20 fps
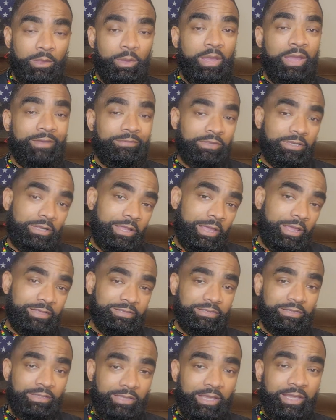after the
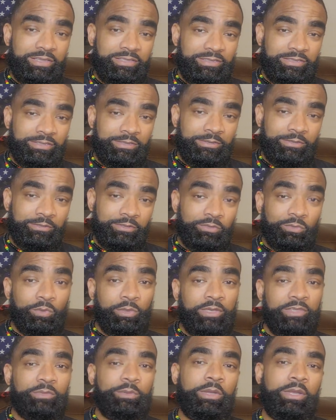last election, the
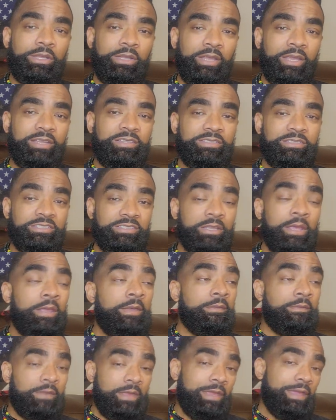2020 elections,
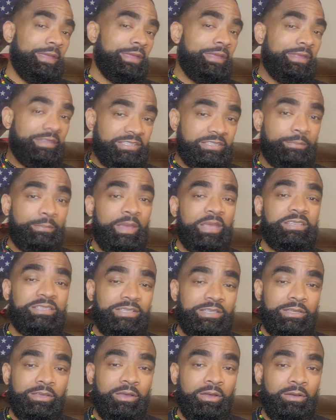
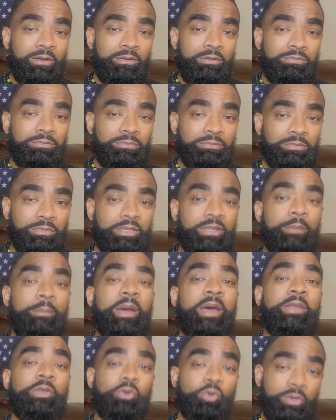especially on the
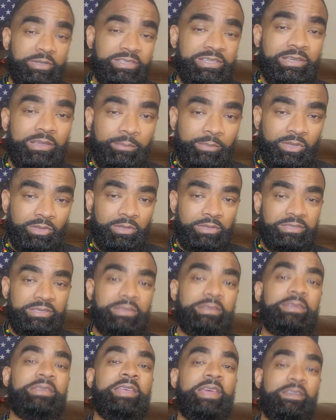minority community
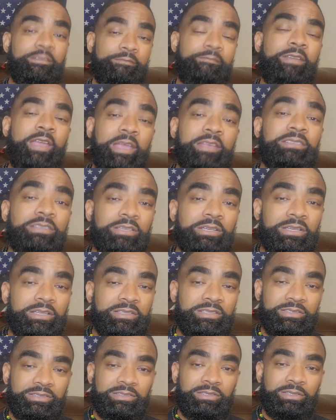that affects
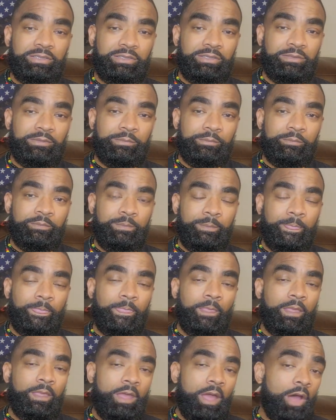us,
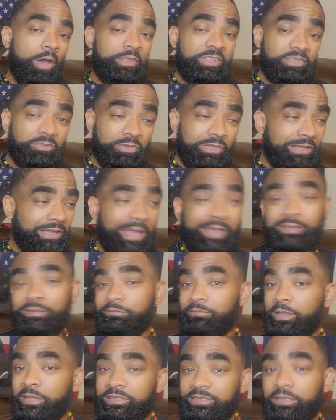all these, like,
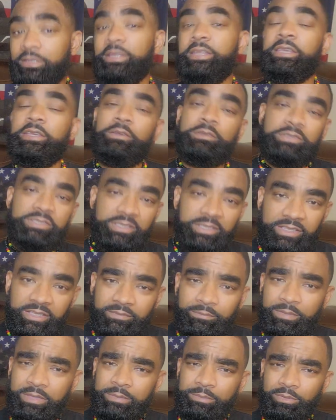it's illegal to
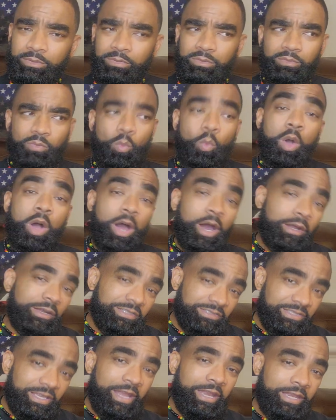give people water
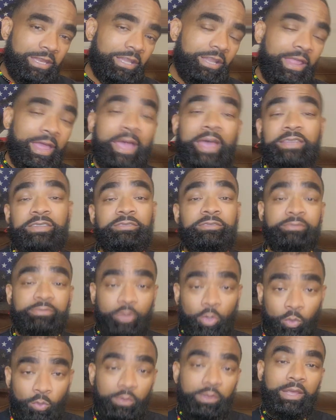standing in line to
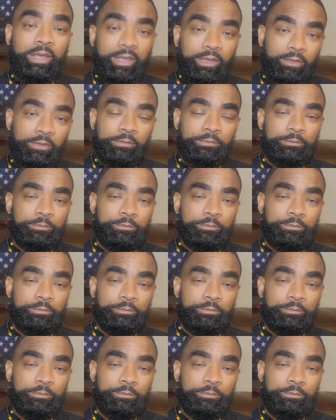vote now?